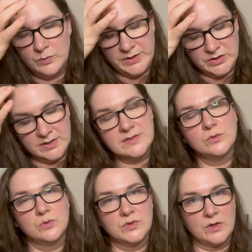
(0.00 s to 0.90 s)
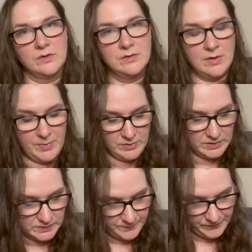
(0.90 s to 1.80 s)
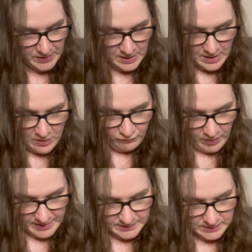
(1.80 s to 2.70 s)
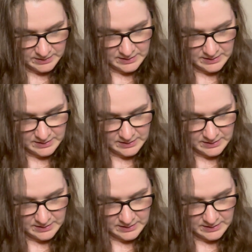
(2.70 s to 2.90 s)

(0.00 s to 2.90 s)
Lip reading: which is also a bonus. Right,